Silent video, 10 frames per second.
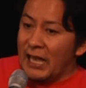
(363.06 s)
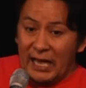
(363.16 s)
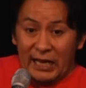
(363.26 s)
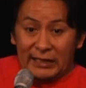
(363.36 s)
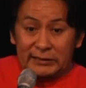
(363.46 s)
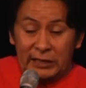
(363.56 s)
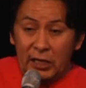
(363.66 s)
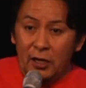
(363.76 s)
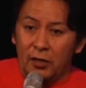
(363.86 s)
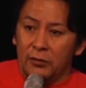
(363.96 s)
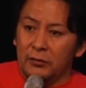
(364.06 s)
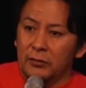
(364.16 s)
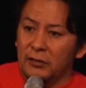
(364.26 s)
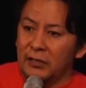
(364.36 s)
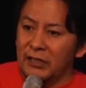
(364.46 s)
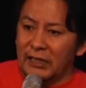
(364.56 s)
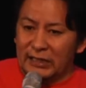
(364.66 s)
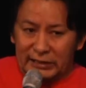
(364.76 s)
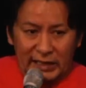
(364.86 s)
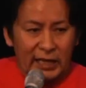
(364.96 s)
And as they hug,
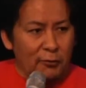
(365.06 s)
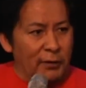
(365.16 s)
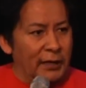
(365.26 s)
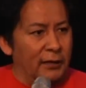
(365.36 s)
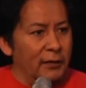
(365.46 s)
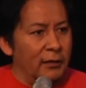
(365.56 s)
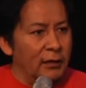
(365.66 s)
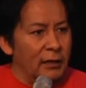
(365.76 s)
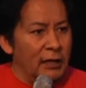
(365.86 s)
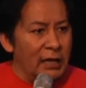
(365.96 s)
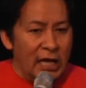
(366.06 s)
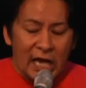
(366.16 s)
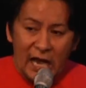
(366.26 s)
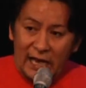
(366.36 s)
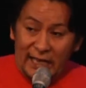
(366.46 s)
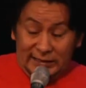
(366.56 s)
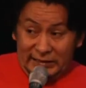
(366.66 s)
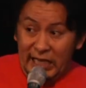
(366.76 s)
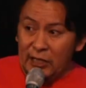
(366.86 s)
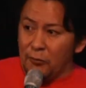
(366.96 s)
they cry. And as
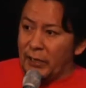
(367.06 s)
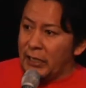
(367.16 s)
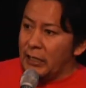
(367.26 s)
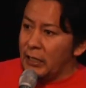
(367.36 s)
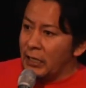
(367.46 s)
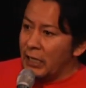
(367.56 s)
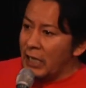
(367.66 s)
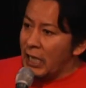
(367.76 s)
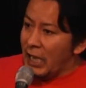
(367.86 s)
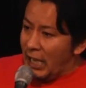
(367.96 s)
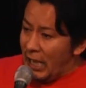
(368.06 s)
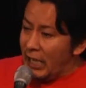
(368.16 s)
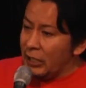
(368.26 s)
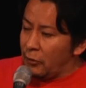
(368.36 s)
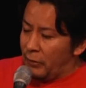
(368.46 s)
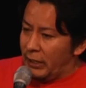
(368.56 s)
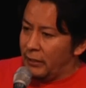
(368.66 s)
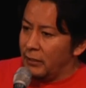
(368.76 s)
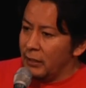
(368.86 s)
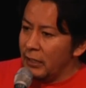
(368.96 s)
they cry, I
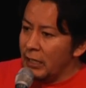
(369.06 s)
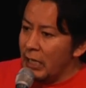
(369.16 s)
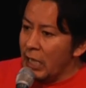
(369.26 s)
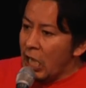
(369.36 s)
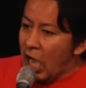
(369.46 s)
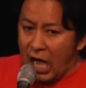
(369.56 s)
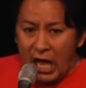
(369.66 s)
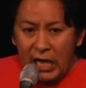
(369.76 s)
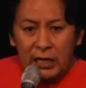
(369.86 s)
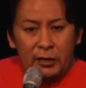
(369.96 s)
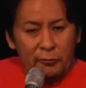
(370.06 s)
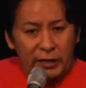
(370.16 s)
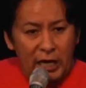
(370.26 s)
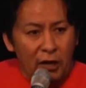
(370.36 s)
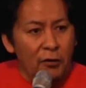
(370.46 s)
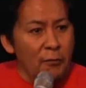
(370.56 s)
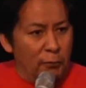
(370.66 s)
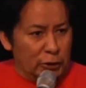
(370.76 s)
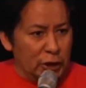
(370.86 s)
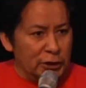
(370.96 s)
cry. I cry out
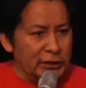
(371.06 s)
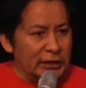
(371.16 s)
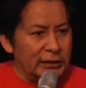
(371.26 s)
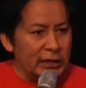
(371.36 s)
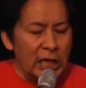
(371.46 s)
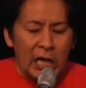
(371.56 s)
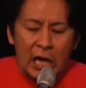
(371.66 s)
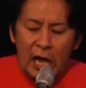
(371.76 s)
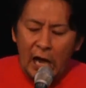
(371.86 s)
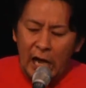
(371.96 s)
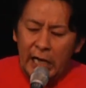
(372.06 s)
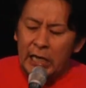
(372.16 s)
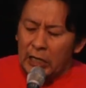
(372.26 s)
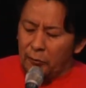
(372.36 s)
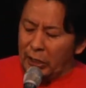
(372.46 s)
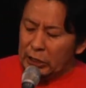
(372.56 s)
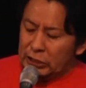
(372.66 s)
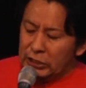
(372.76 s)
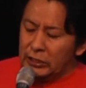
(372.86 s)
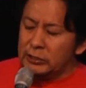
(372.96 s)
for justice. I cry
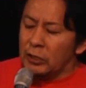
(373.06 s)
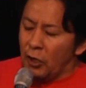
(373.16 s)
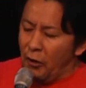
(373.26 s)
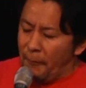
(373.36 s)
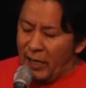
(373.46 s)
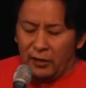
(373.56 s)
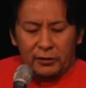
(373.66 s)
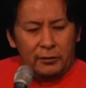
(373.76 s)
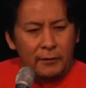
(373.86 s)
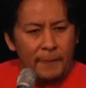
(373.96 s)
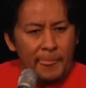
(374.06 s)
tears of anger.